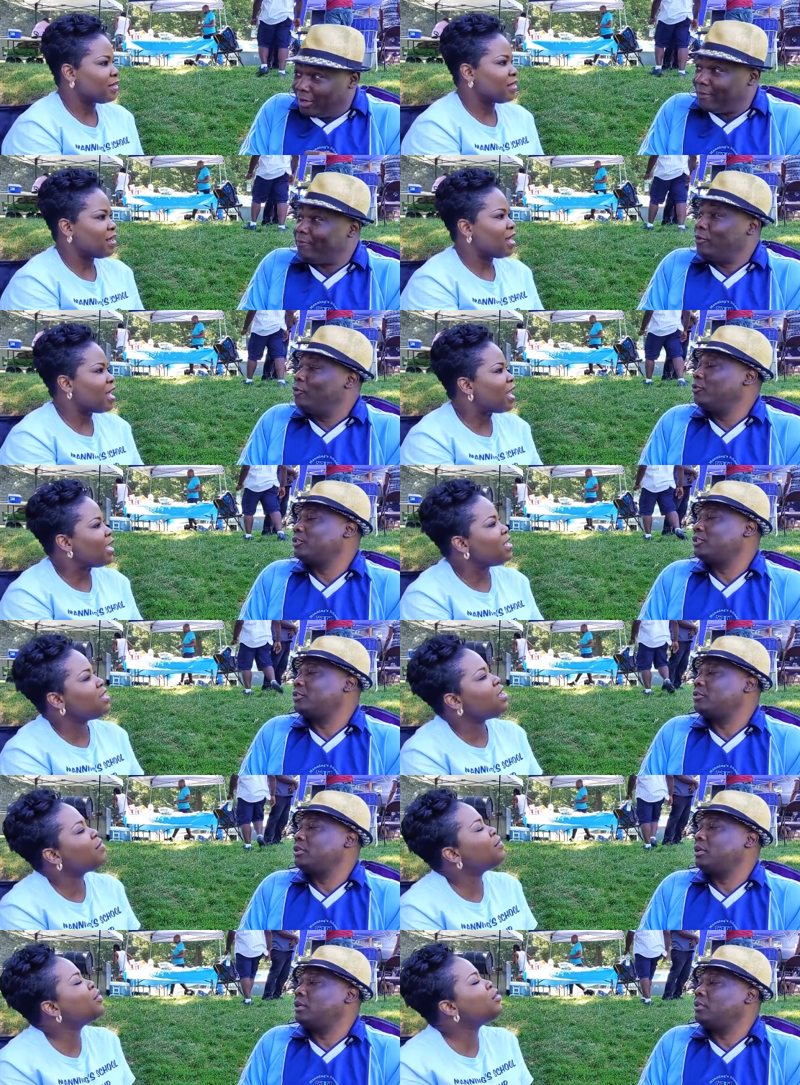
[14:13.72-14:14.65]
Speaker 1: of those I
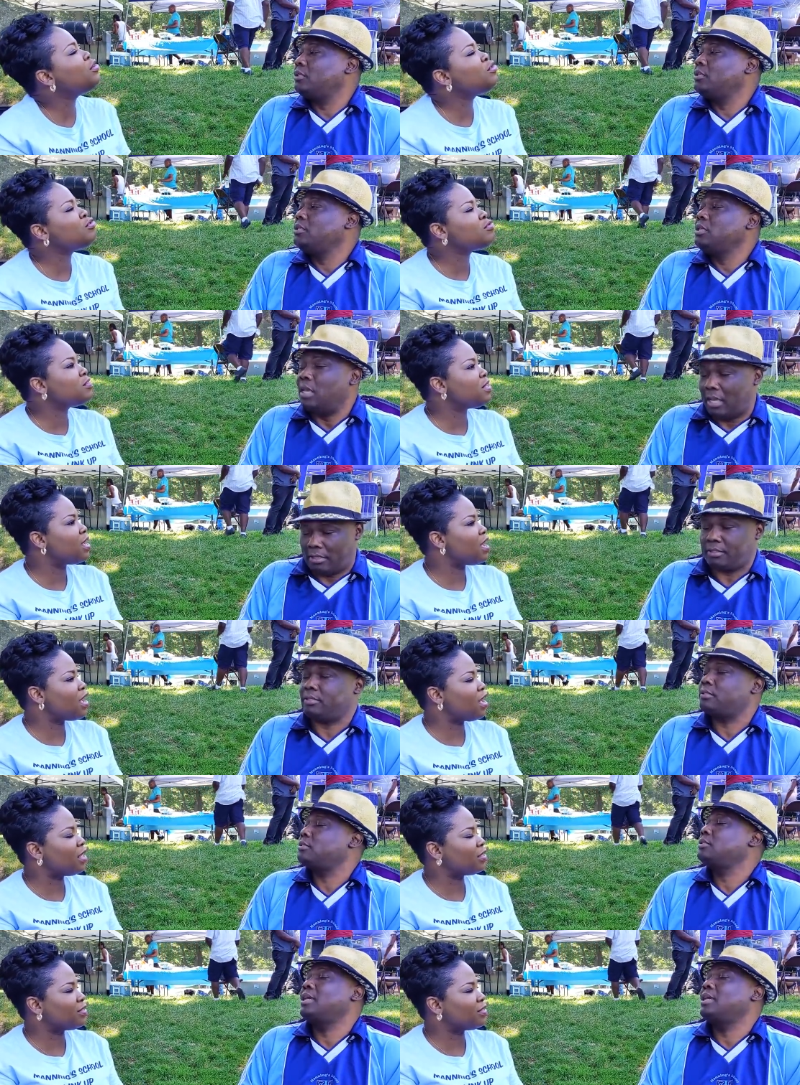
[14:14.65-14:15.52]
never knew yes, that.